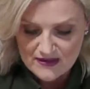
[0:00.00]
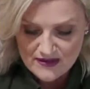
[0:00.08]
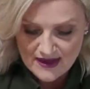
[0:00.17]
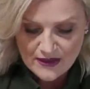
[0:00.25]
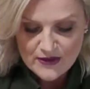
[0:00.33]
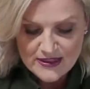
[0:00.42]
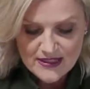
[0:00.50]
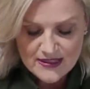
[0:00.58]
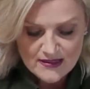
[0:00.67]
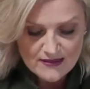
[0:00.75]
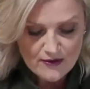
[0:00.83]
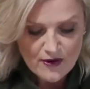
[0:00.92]
And I
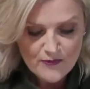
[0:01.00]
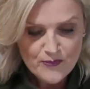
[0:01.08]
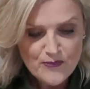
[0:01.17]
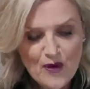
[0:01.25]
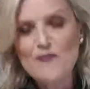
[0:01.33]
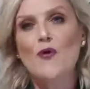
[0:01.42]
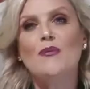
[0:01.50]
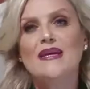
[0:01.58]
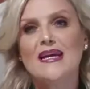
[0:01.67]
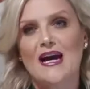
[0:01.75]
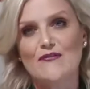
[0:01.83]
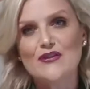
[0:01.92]
think I've
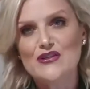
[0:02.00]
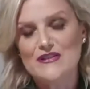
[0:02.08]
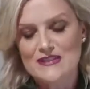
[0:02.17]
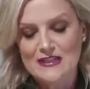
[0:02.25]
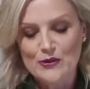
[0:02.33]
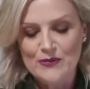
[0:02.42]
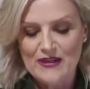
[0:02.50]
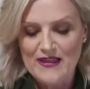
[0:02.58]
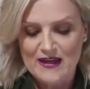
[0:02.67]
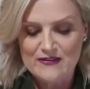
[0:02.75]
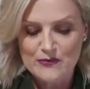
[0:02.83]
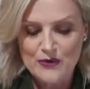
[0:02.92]
probably covered just a little bit of
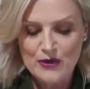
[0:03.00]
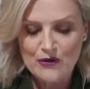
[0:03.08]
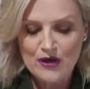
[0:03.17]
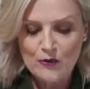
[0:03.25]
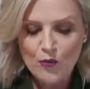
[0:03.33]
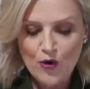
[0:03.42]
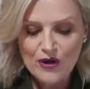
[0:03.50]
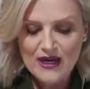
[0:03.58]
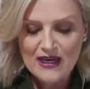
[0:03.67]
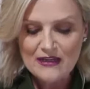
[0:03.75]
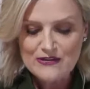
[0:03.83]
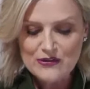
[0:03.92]
that as well, like what
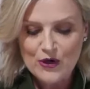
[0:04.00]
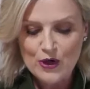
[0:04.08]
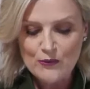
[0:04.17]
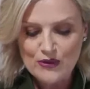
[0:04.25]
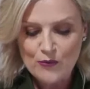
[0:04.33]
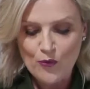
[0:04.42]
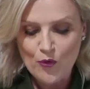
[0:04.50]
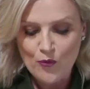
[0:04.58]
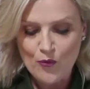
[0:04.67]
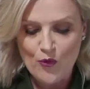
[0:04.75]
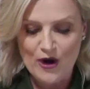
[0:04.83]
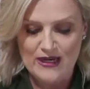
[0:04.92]
colours go with
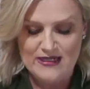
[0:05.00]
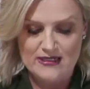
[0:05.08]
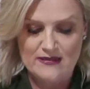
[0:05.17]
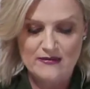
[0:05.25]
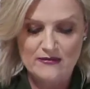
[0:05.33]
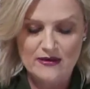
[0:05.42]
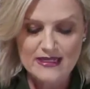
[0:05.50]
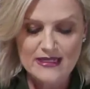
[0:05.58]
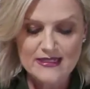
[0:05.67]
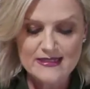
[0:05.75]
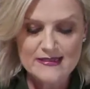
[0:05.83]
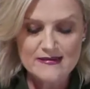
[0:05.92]
warm white. I
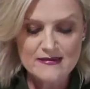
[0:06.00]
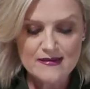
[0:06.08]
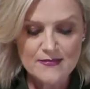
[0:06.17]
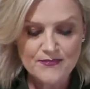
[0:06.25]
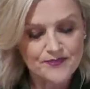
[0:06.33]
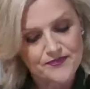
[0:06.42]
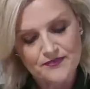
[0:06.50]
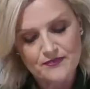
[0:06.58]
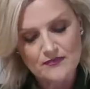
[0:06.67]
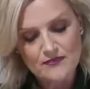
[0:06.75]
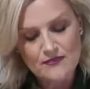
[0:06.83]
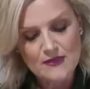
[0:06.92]
guess
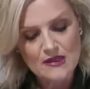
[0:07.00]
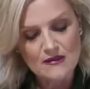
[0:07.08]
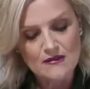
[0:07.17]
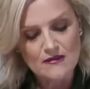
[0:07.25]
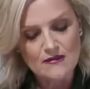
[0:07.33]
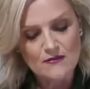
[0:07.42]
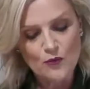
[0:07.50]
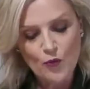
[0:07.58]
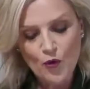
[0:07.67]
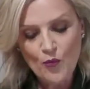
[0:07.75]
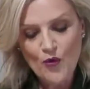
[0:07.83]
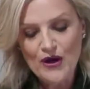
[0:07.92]

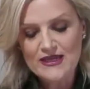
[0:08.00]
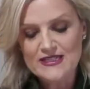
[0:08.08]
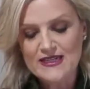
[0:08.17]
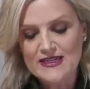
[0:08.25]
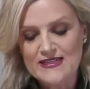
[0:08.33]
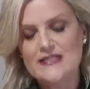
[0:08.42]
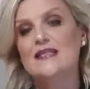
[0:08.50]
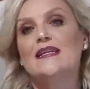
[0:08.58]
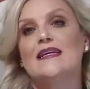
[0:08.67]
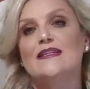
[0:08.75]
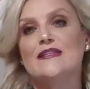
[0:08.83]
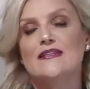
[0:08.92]
warm white tends to lend